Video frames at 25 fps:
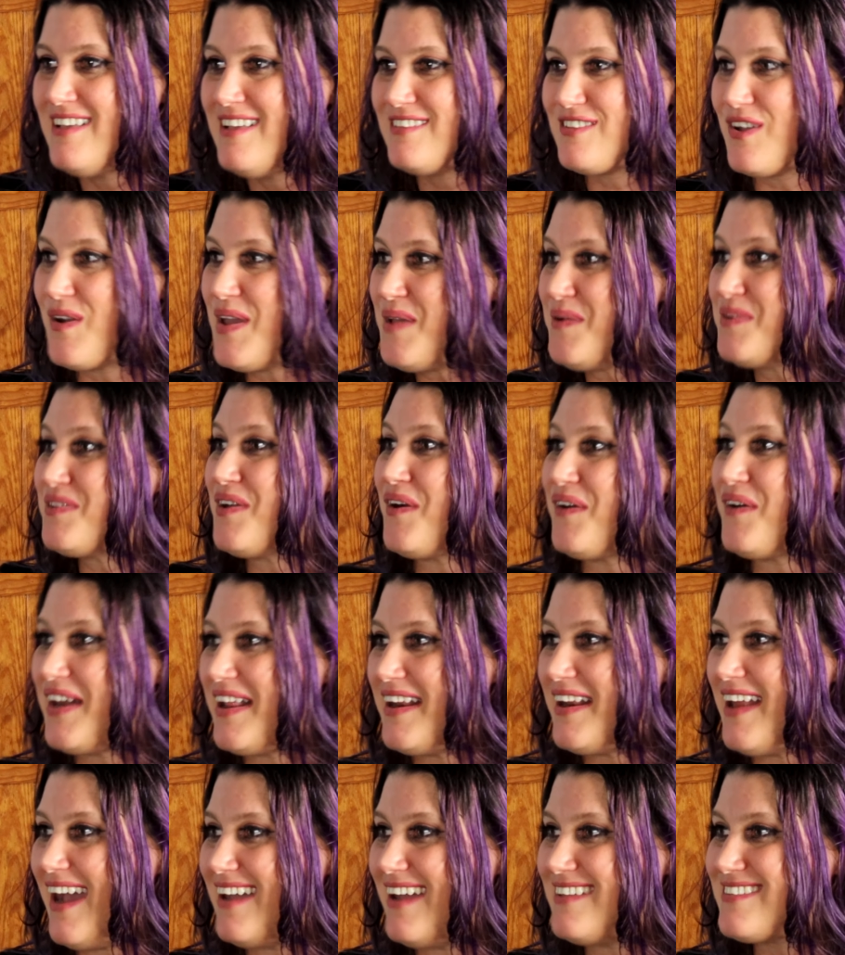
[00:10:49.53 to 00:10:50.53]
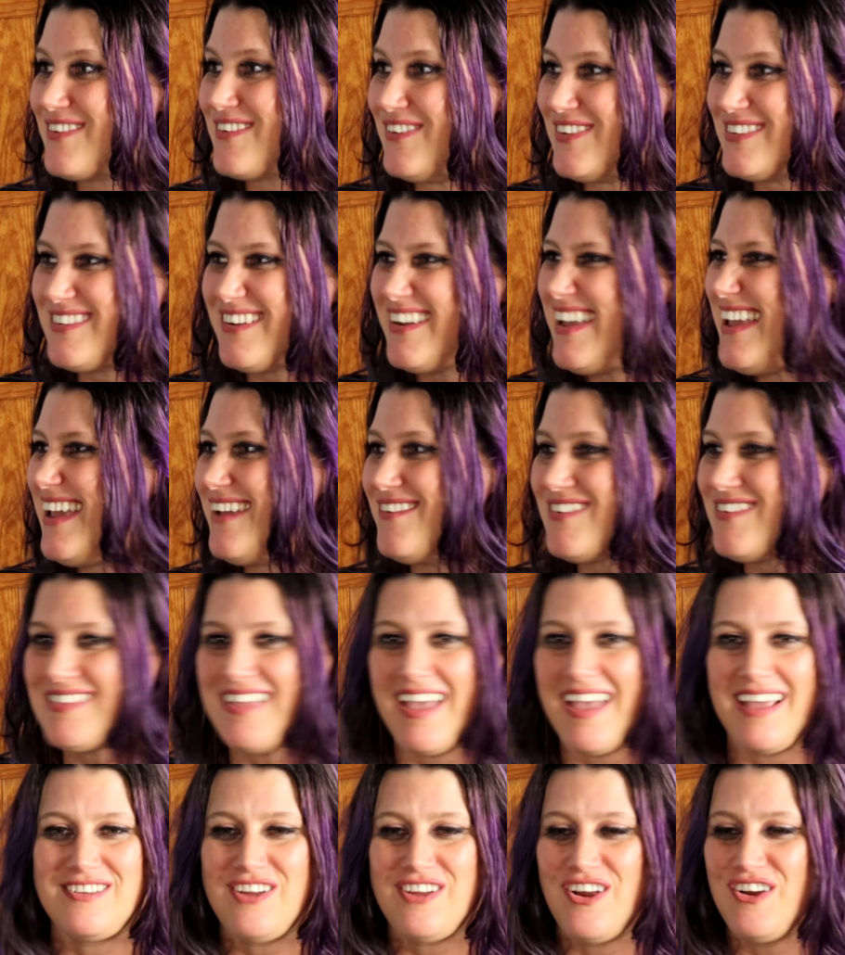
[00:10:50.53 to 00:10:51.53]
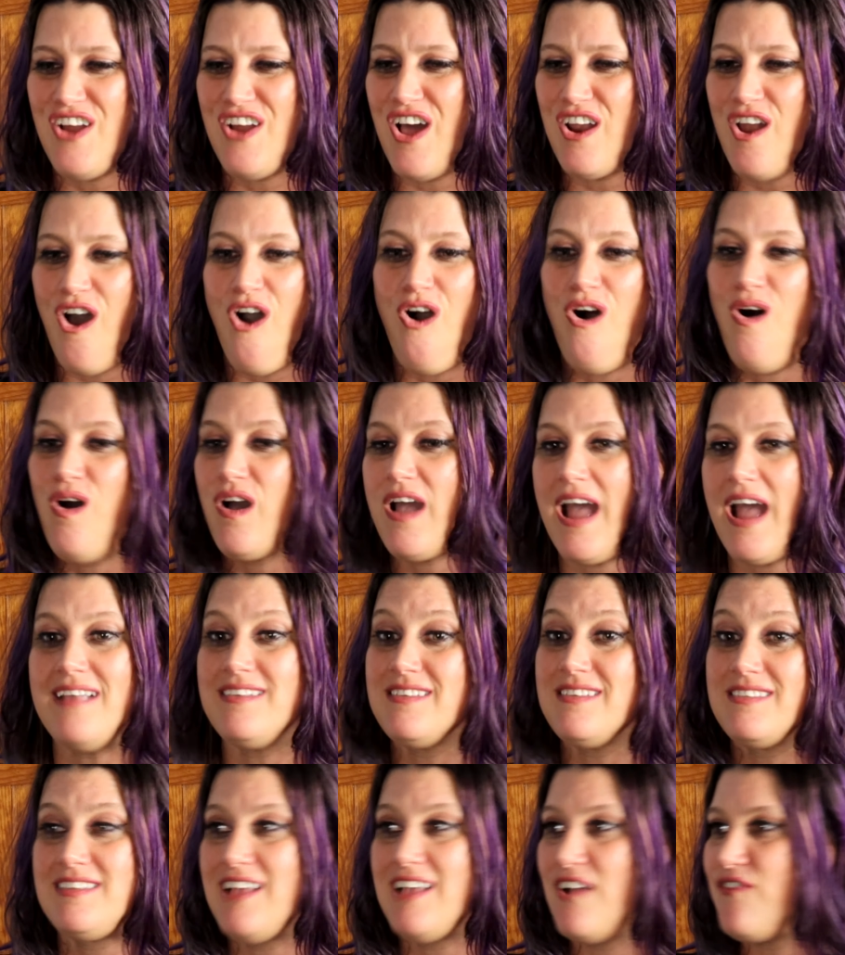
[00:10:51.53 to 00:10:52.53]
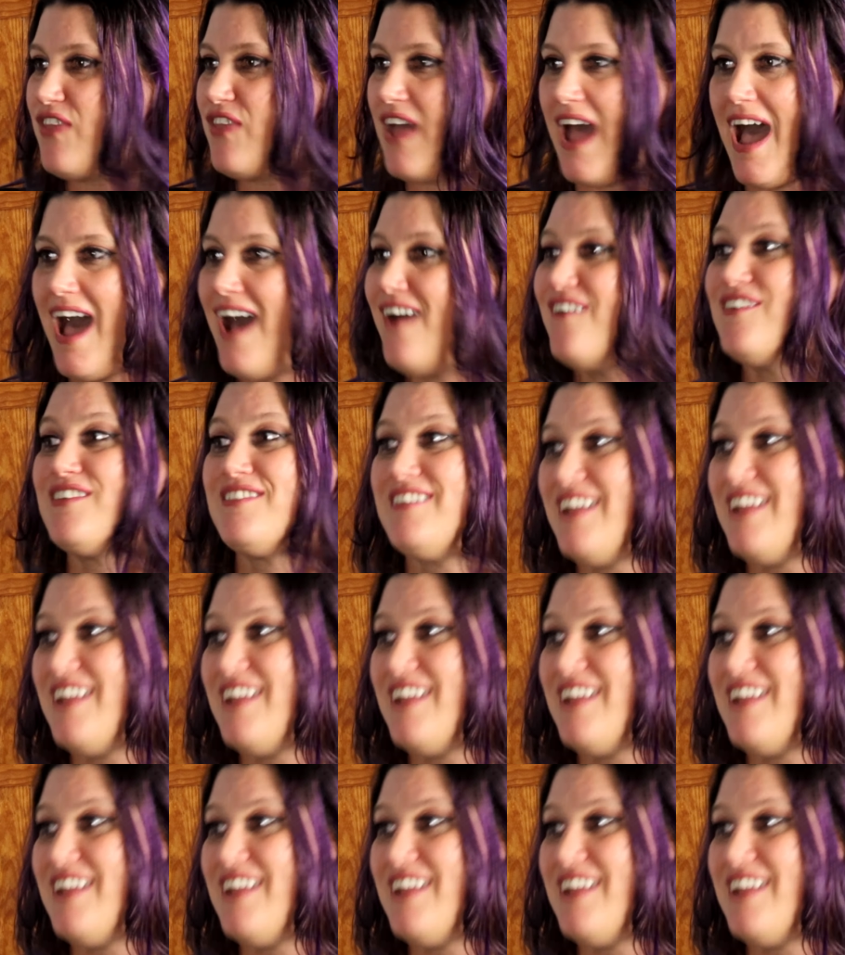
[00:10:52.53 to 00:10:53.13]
So he was already in high school, so he was like turned on to all kinds of stuff that I was